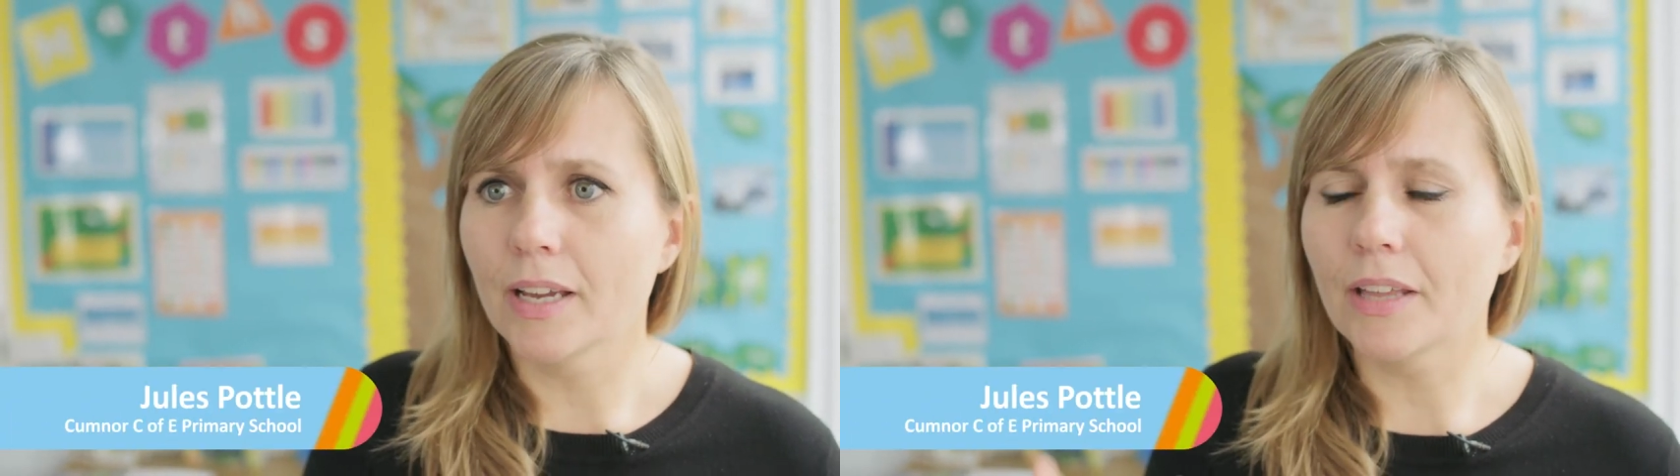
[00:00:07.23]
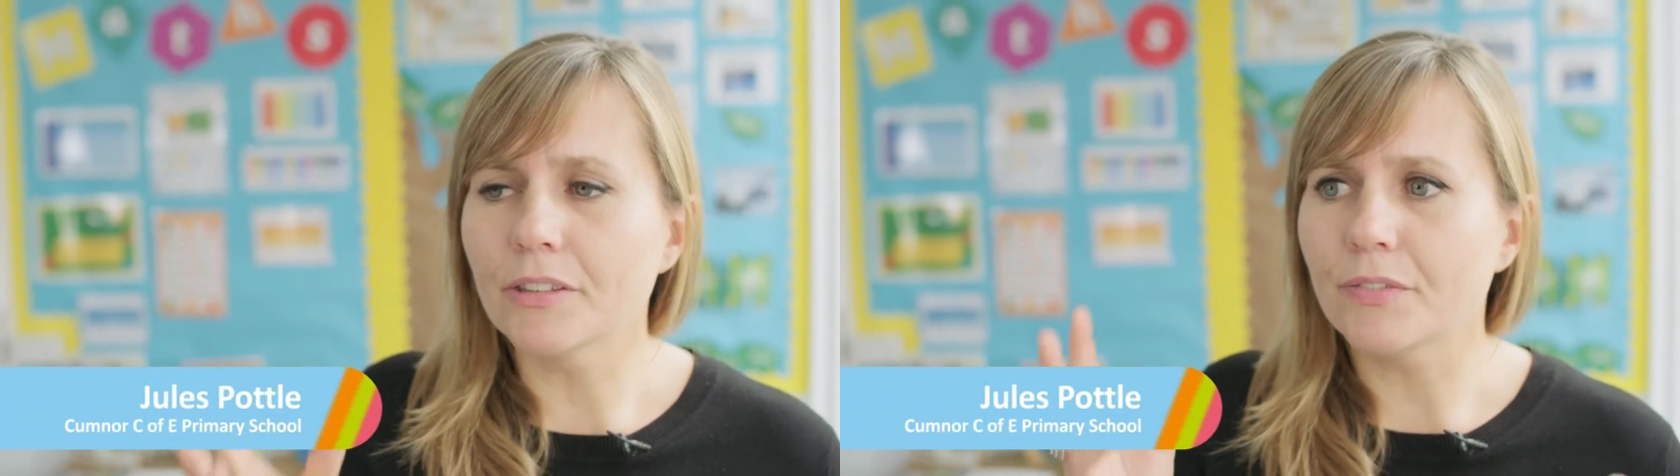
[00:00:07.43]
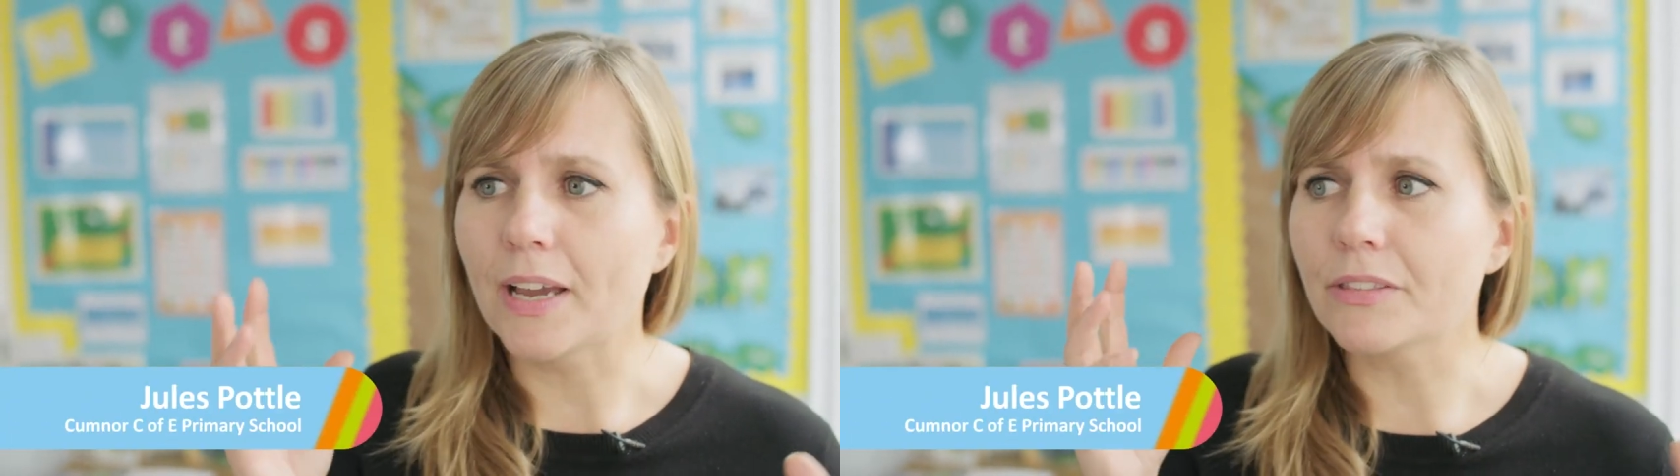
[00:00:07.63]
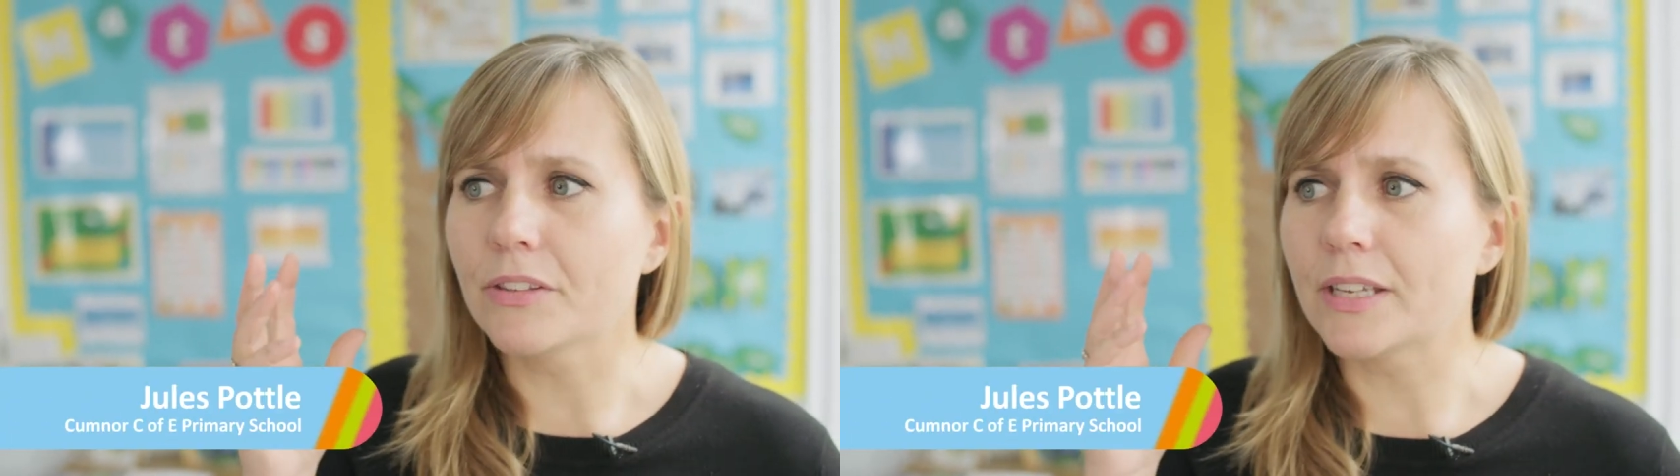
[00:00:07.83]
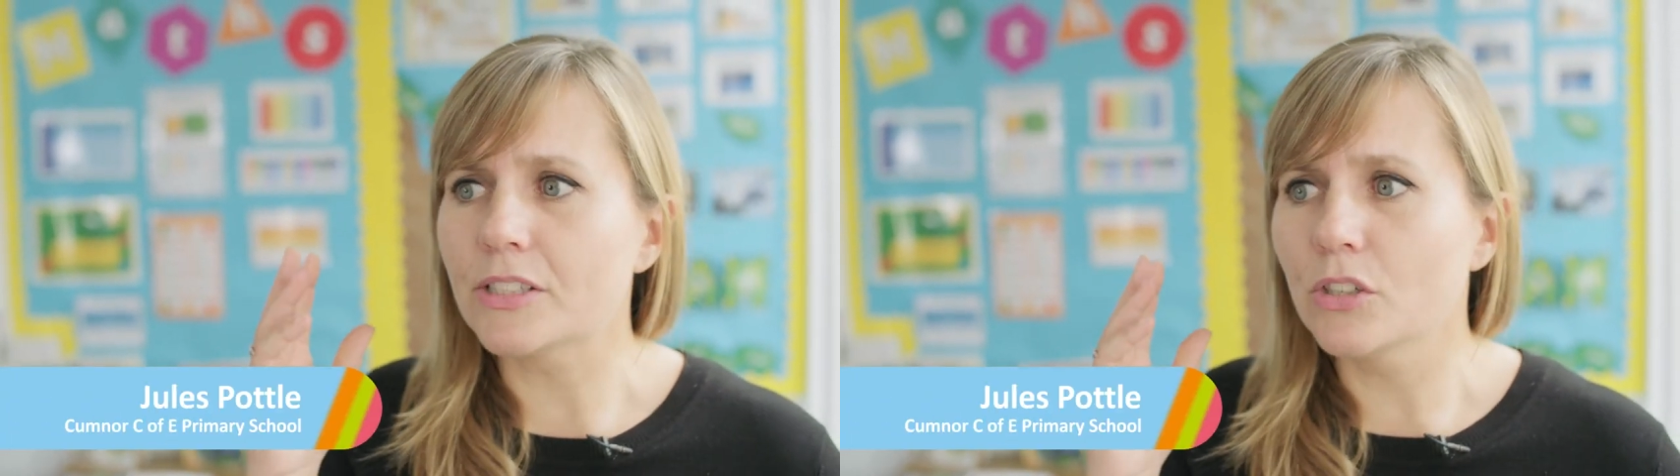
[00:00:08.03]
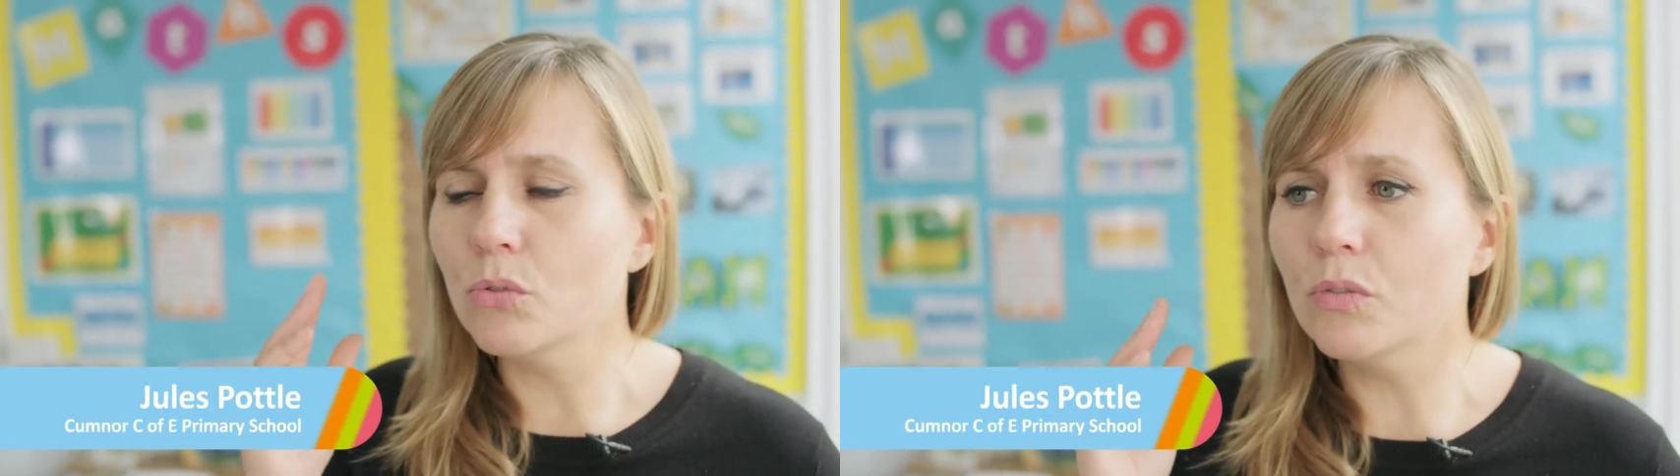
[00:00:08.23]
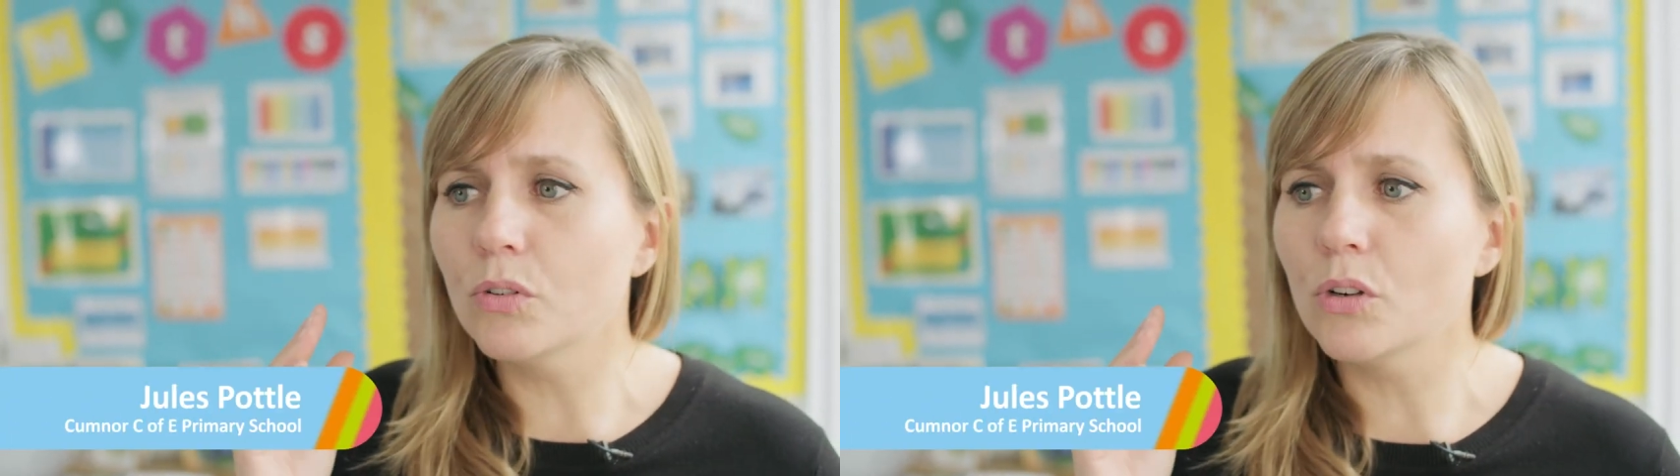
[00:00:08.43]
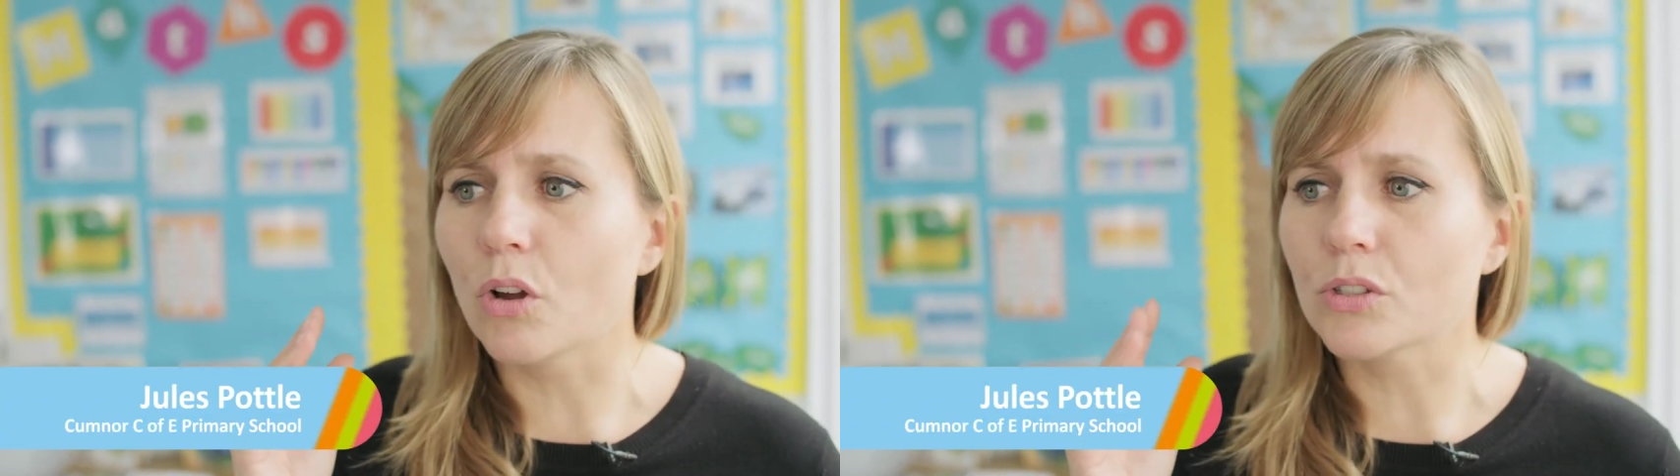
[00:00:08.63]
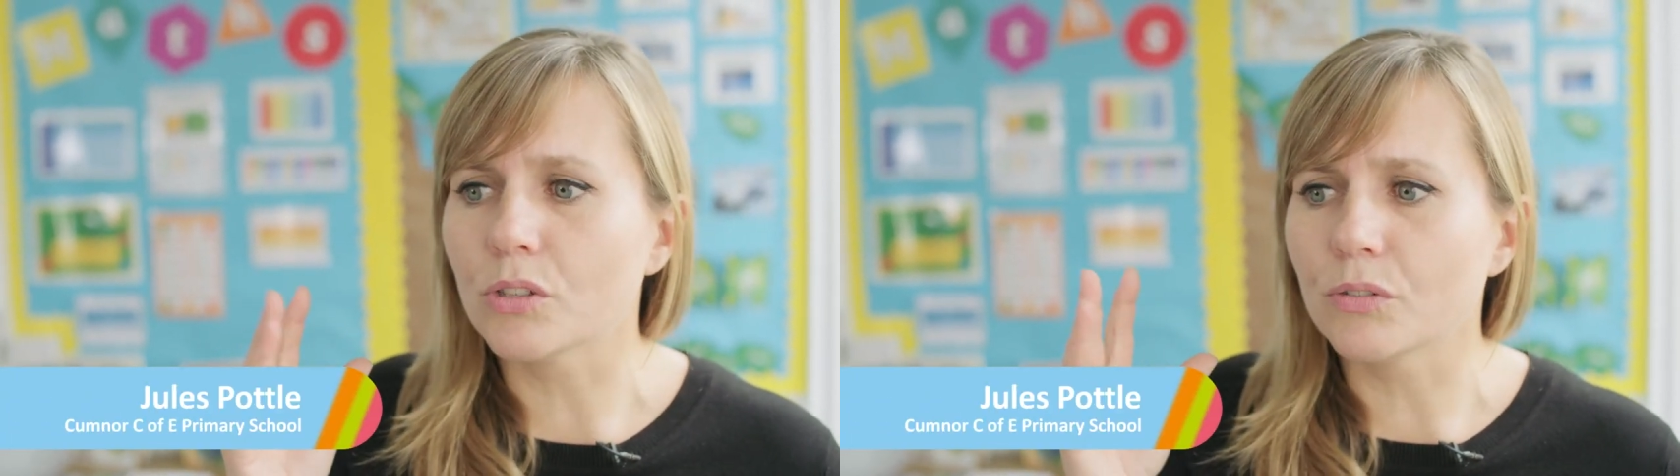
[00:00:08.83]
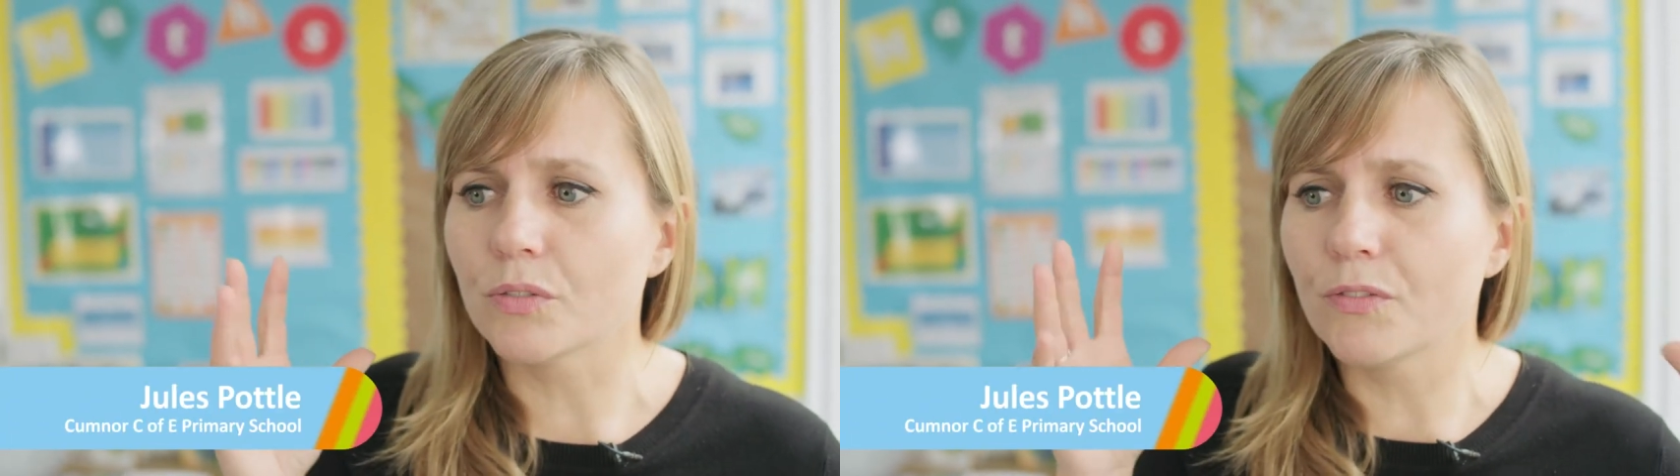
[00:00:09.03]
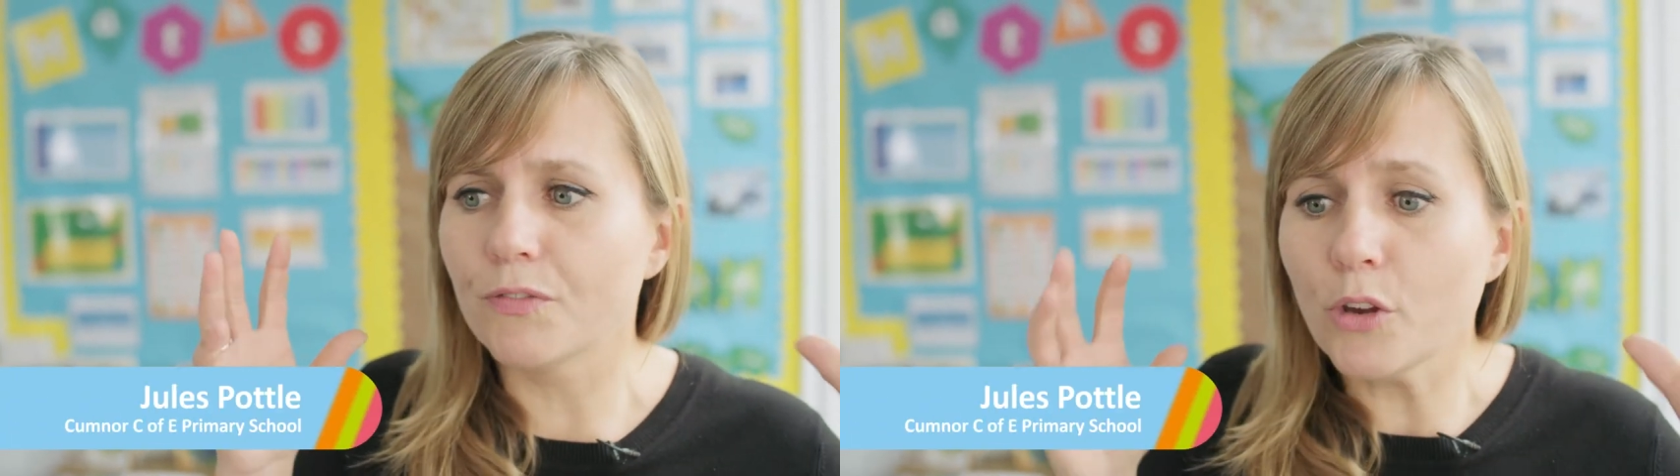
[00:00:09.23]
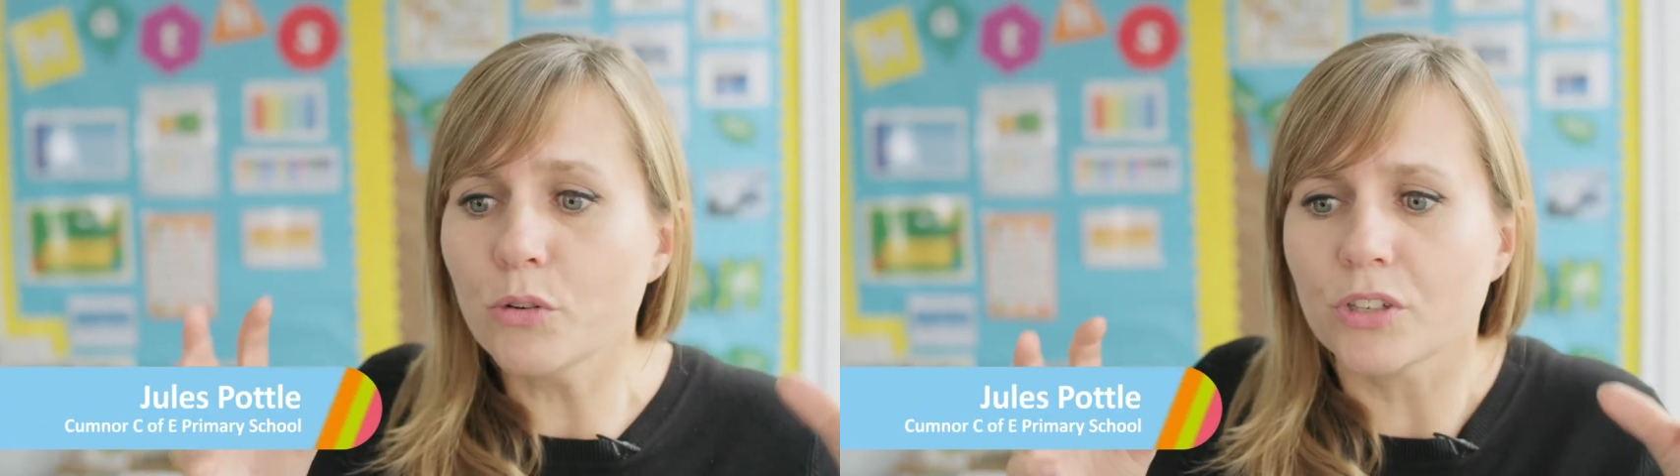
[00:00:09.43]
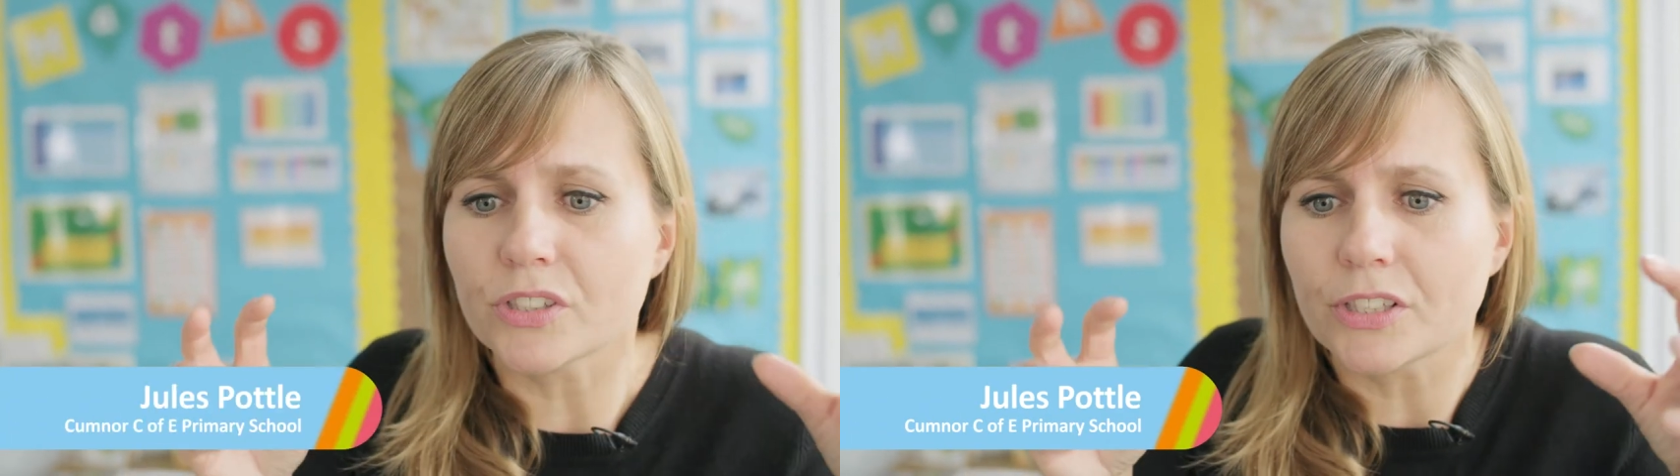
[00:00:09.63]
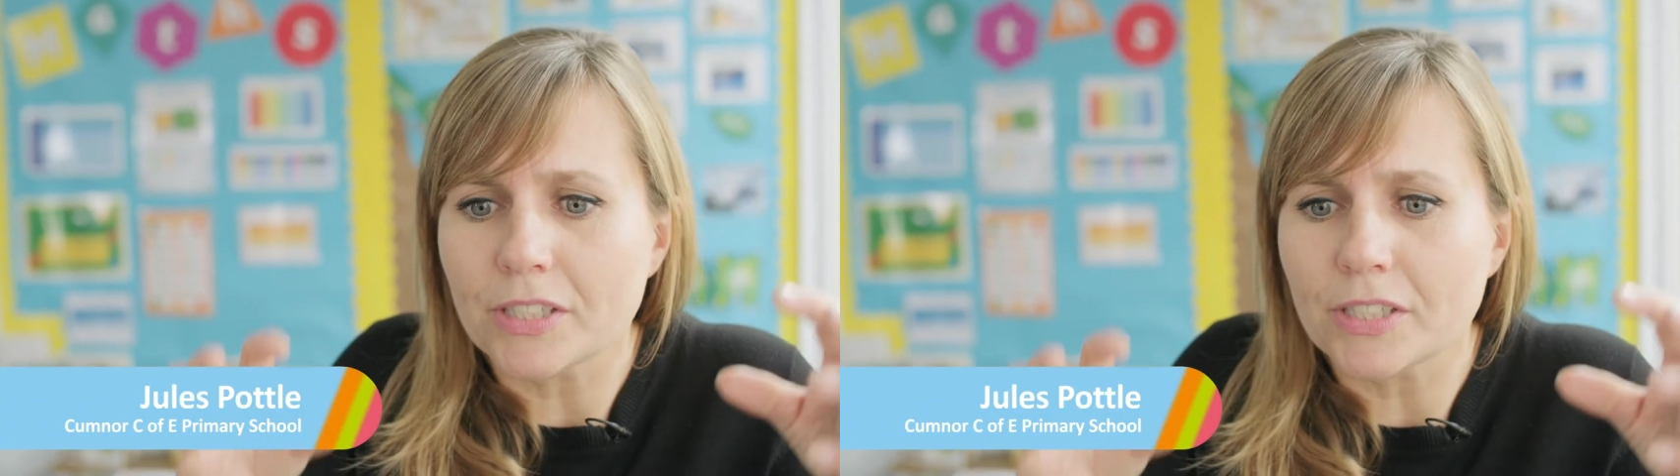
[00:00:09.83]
and the fact that there's an awful lot of focused